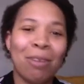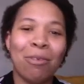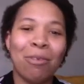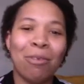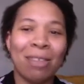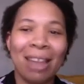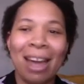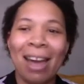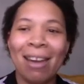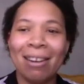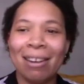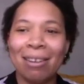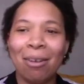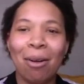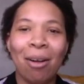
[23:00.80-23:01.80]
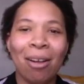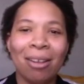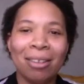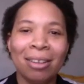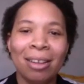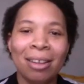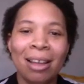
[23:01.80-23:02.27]
for that at
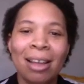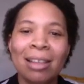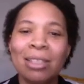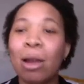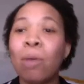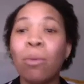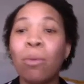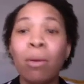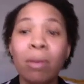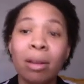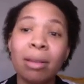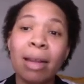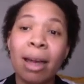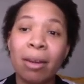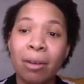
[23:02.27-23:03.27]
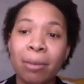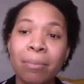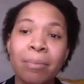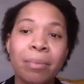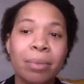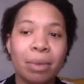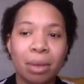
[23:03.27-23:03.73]
all. So I wrote a letter
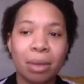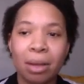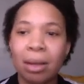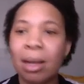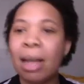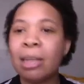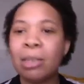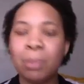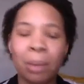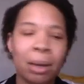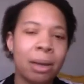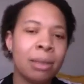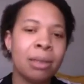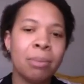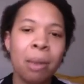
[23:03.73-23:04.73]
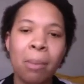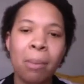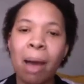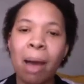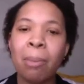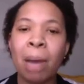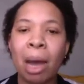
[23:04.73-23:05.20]
explaining to my
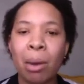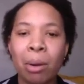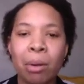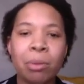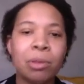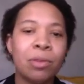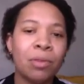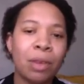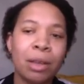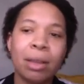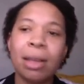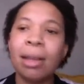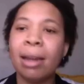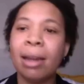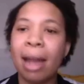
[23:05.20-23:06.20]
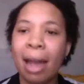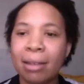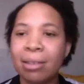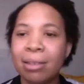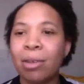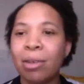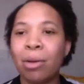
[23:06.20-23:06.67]
mom how I was feeling and
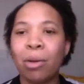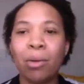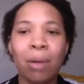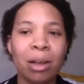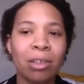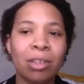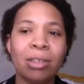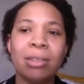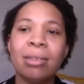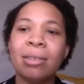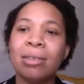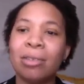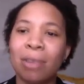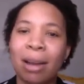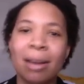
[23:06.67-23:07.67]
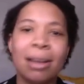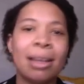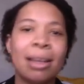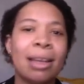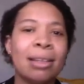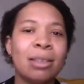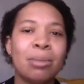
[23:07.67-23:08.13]
asking her questions and trying to
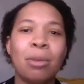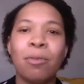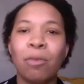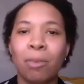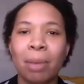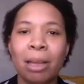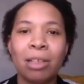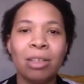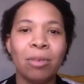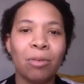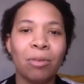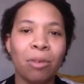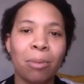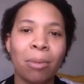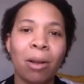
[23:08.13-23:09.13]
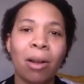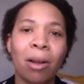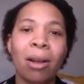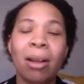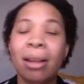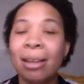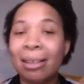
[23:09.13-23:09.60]
get some information from
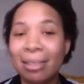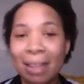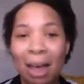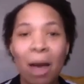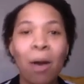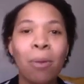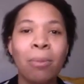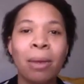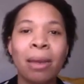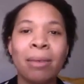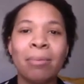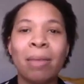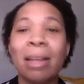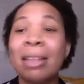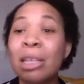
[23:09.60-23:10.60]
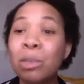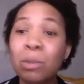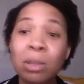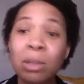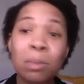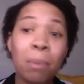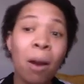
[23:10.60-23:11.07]
her to help me. And this
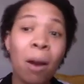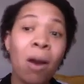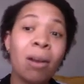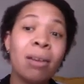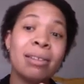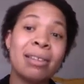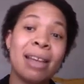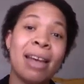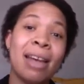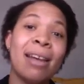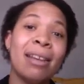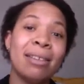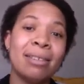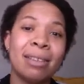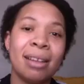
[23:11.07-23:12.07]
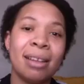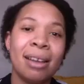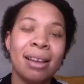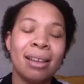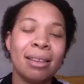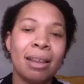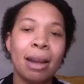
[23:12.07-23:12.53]
was part of the test
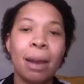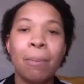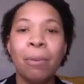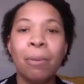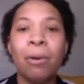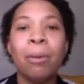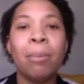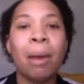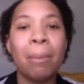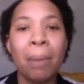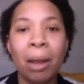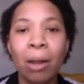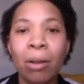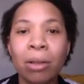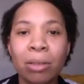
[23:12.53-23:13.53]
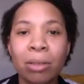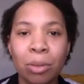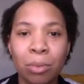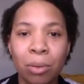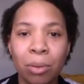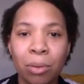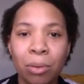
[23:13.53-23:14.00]
that I put my parents
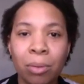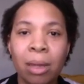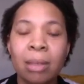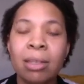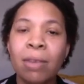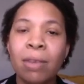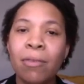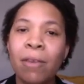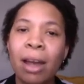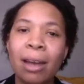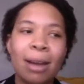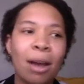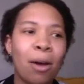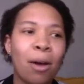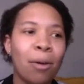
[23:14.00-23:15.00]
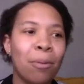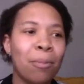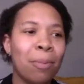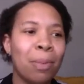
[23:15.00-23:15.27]
through, to find out